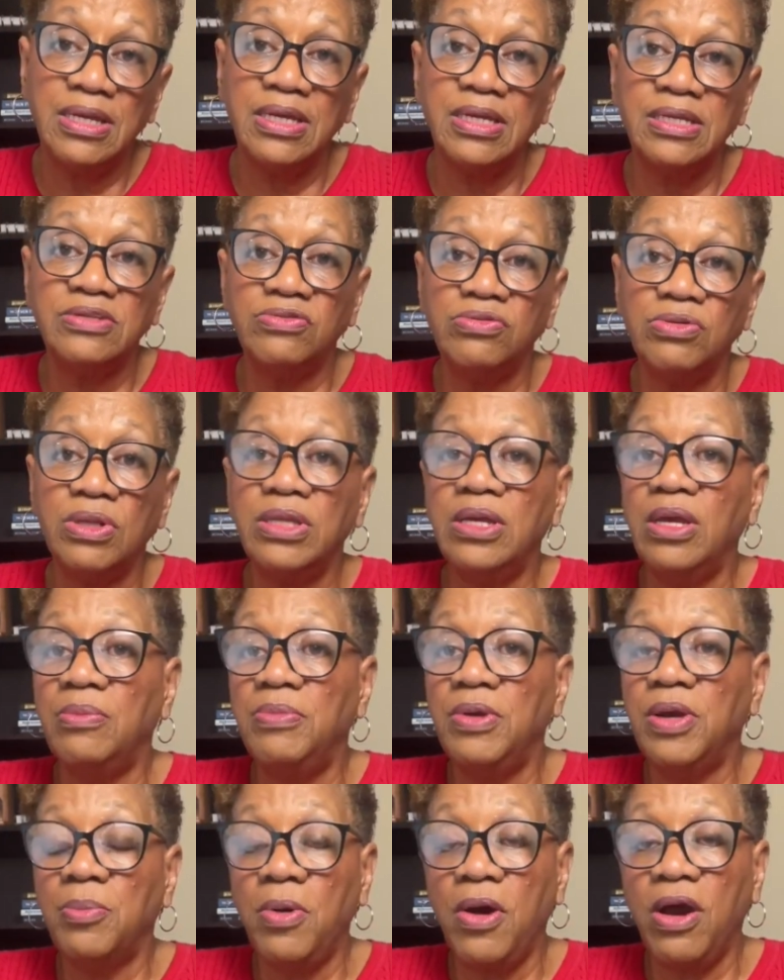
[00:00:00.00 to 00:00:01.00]
is really a
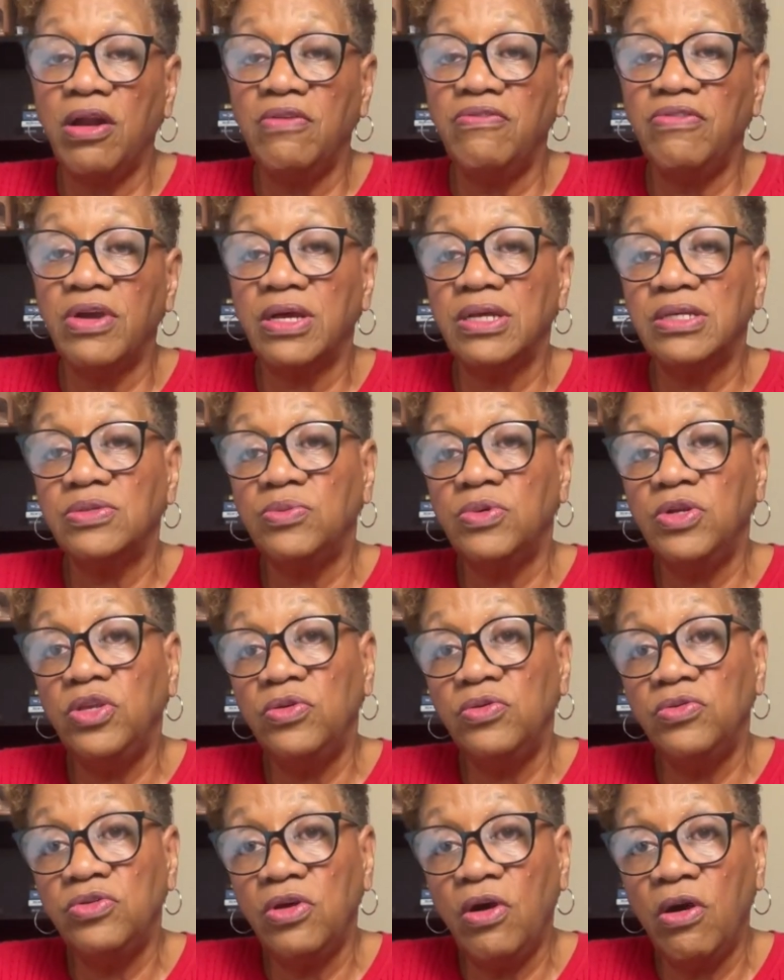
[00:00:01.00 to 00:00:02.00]
big part of it because when
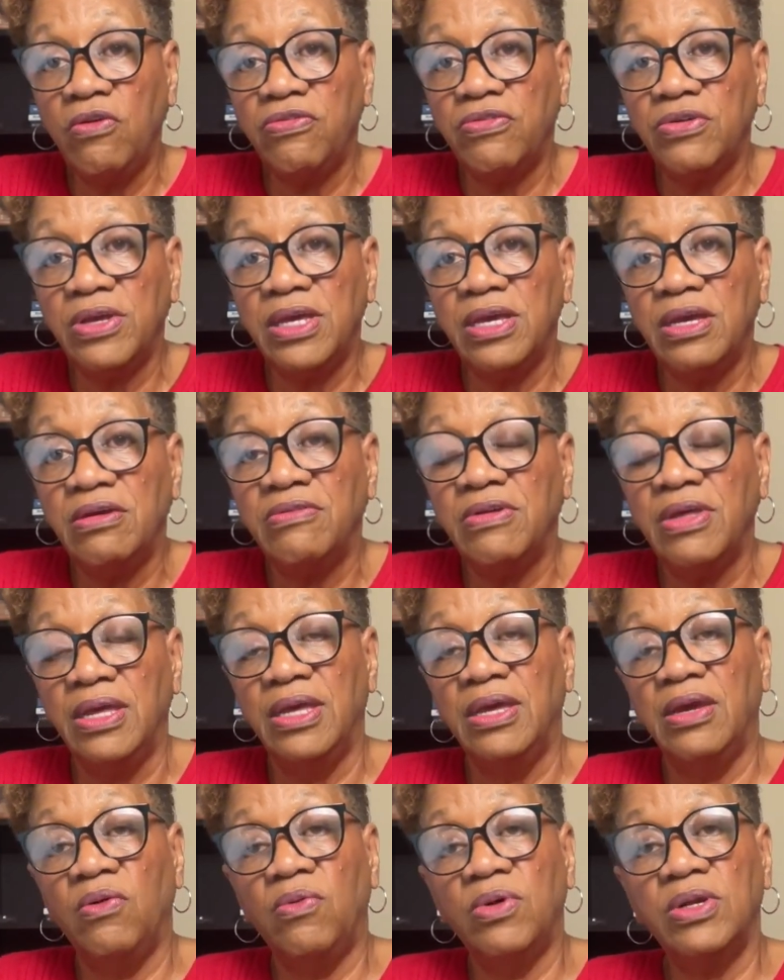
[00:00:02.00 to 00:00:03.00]
you don't forgive,
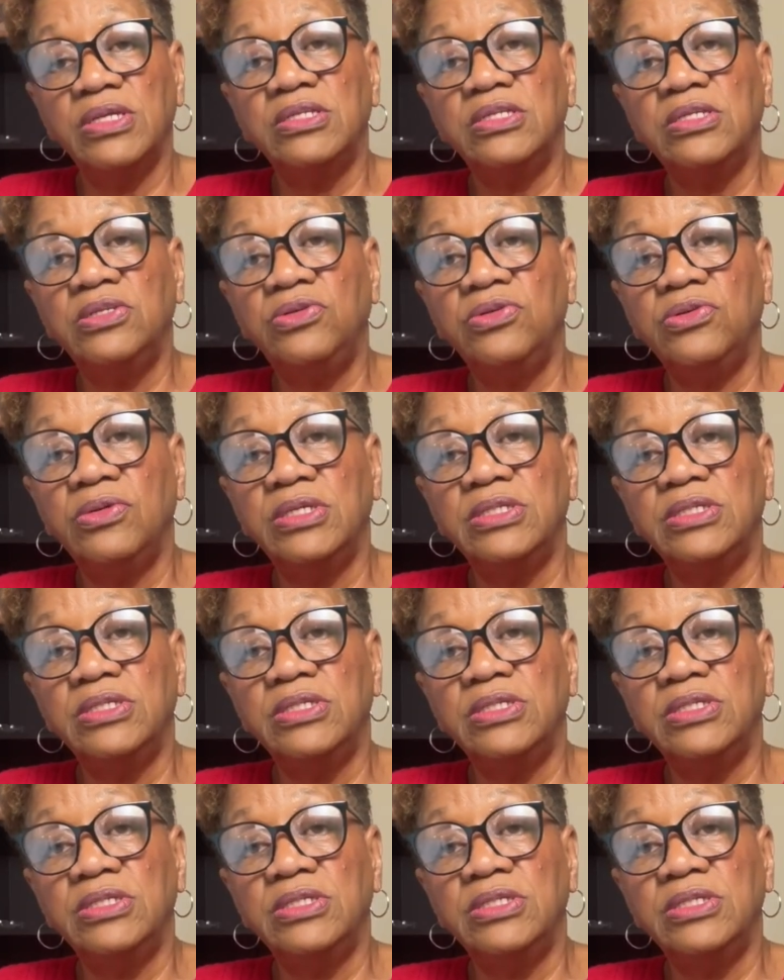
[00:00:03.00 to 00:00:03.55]
what does it do?